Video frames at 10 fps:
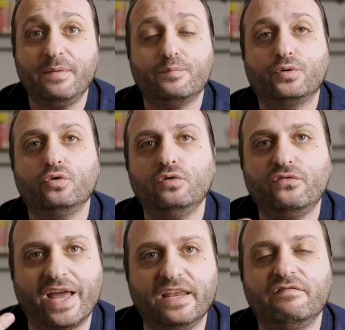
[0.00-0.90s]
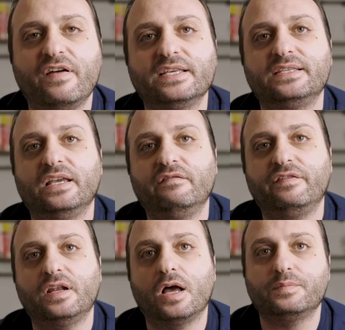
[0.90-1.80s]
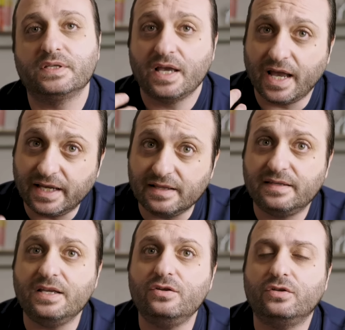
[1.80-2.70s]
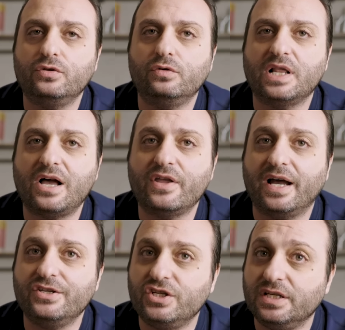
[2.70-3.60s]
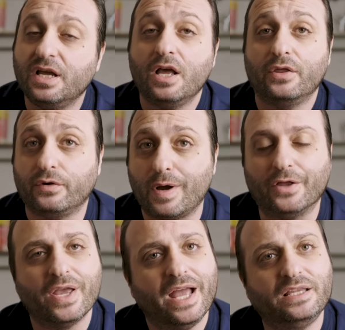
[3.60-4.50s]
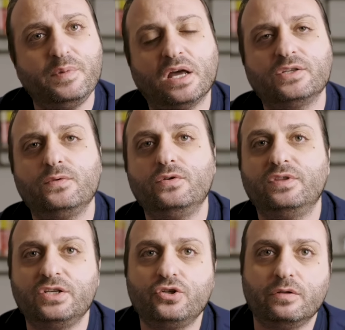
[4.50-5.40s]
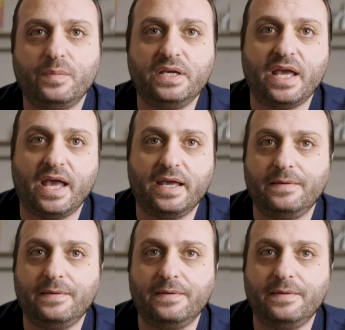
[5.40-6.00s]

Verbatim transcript: improve and invest in FinOps and continue to do cloud hygiene throughout. And to be honest with you, this should be a